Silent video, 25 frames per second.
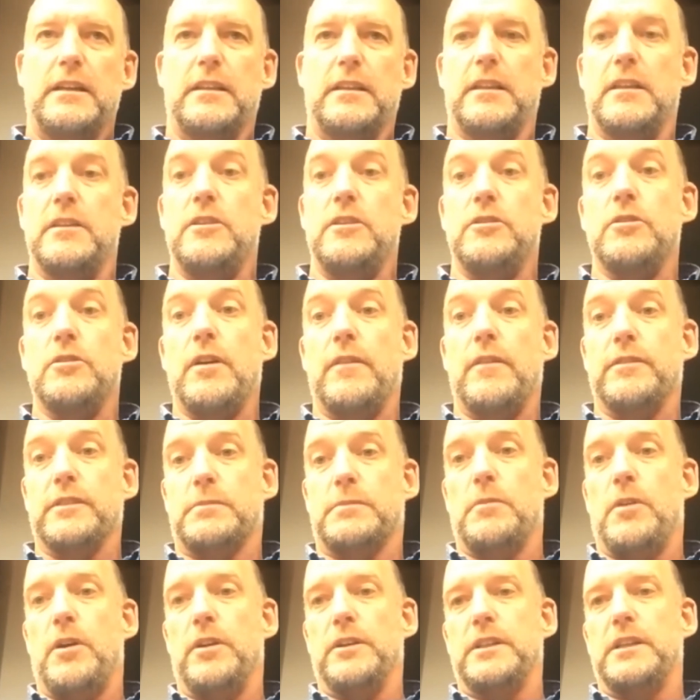you do have a
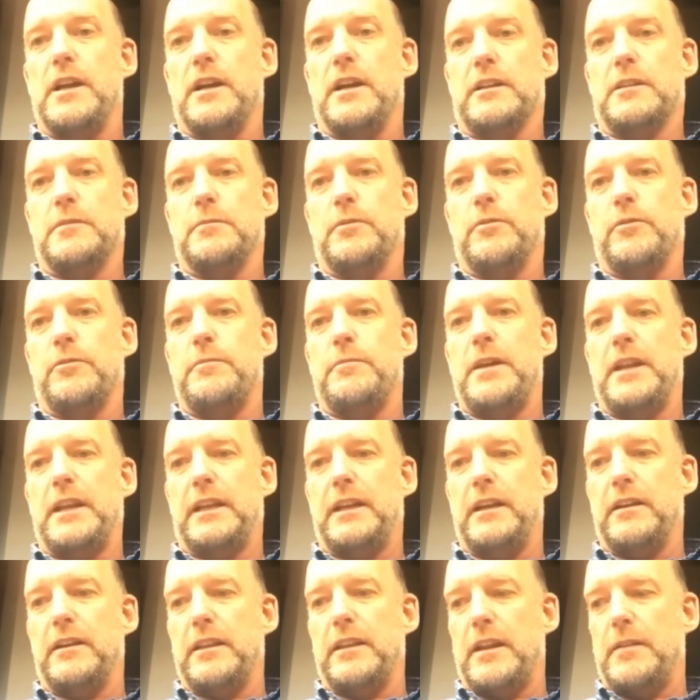small deductible with
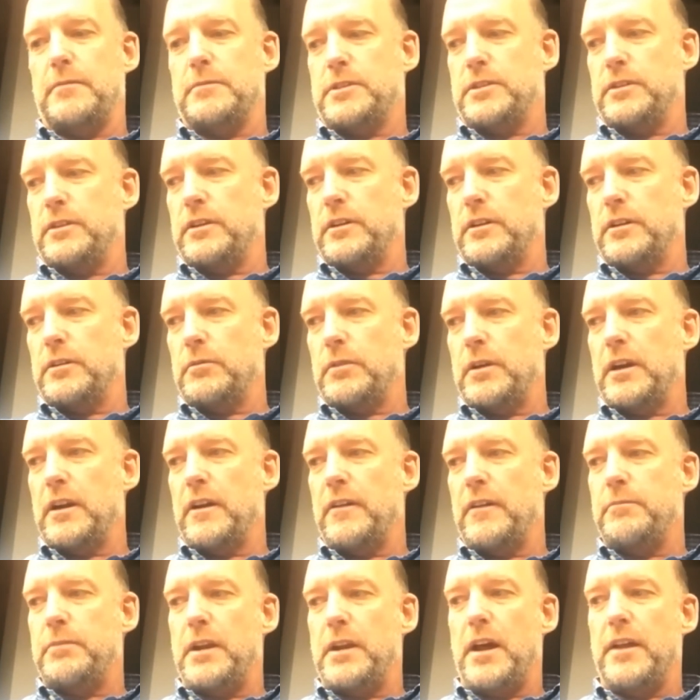Medicare that I'm sure you're
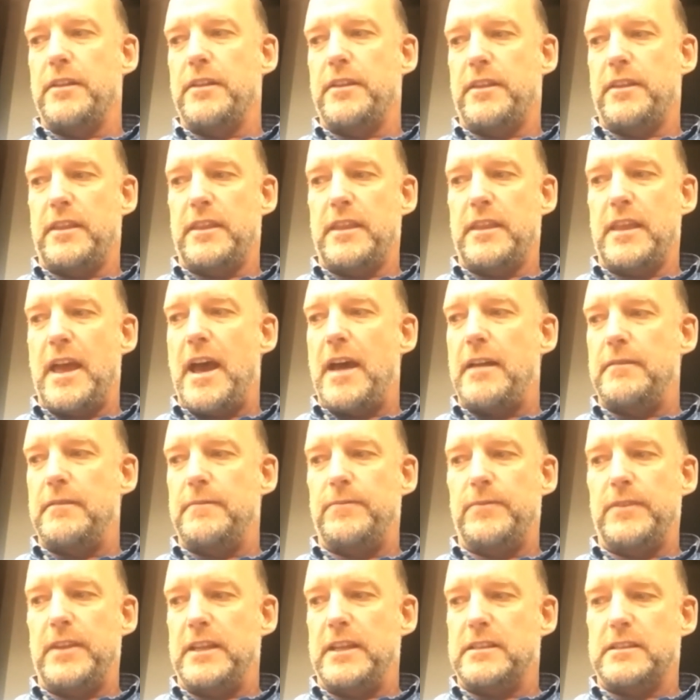aware of, but other than that,
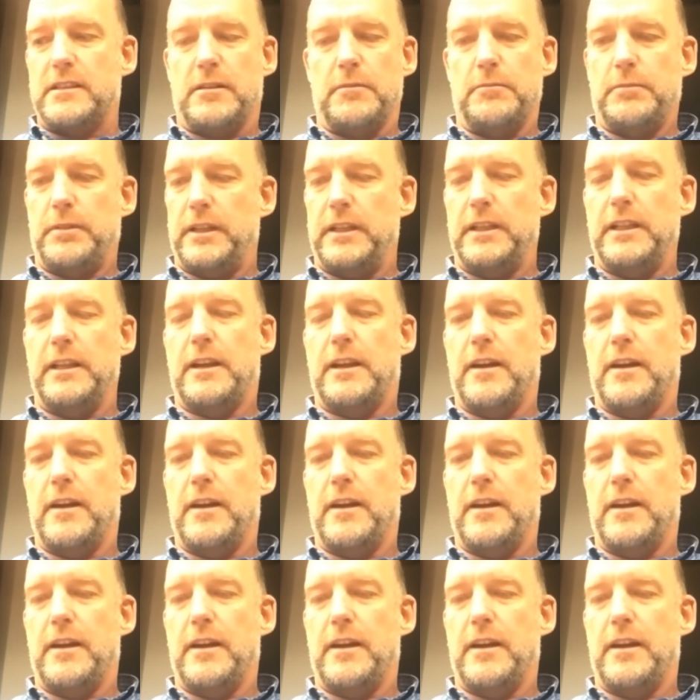it's completely